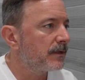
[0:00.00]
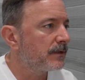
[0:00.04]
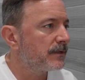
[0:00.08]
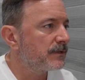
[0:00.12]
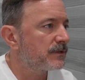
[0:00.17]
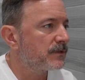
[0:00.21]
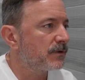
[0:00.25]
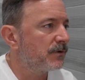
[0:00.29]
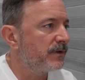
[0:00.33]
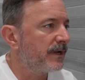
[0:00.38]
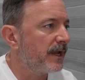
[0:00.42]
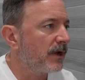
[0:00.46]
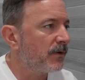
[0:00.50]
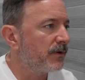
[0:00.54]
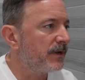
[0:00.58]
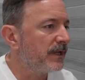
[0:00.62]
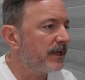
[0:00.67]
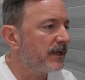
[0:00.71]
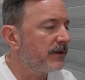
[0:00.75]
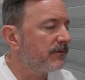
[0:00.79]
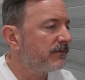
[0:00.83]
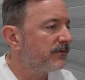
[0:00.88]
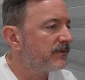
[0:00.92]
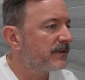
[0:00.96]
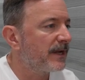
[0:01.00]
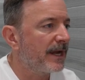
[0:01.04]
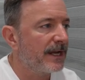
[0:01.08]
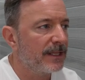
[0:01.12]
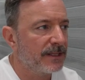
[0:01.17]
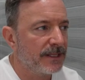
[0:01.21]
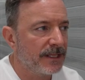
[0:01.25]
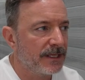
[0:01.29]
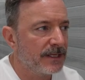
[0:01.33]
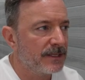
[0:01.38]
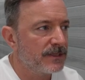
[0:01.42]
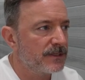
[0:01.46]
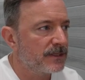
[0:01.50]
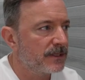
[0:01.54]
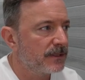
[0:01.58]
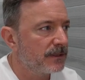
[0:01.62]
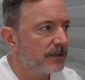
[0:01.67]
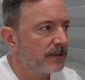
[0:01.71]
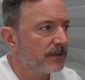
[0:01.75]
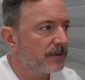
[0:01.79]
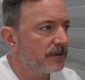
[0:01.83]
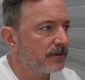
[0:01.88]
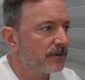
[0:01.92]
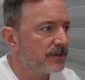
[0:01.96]
So now again, Thailand,
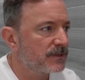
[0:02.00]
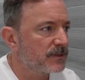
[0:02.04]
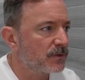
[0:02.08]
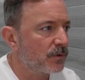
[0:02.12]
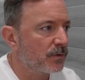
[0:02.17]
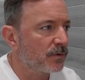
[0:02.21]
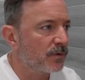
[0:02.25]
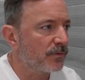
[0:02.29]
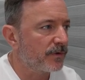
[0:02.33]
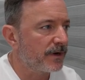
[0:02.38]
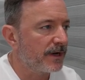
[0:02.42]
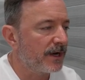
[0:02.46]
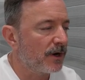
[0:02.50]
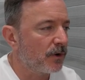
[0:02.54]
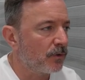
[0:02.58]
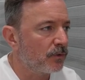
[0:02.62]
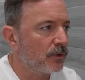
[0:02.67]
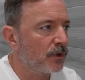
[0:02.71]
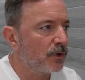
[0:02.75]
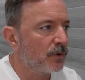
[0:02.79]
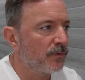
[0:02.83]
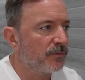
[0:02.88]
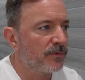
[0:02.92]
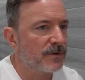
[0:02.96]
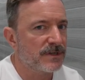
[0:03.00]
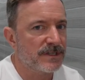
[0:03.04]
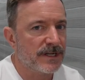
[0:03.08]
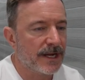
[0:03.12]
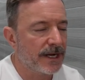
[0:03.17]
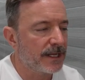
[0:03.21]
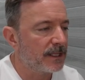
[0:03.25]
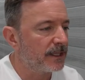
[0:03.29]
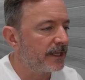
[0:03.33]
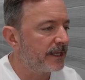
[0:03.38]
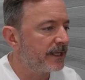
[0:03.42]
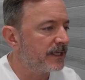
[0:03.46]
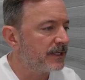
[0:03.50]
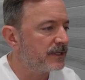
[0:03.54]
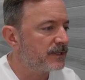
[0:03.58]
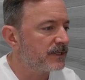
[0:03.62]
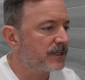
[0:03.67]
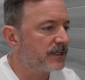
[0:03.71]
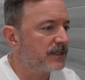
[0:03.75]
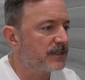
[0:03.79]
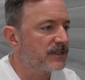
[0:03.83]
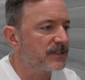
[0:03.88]
let's look over Airlo for Thailand.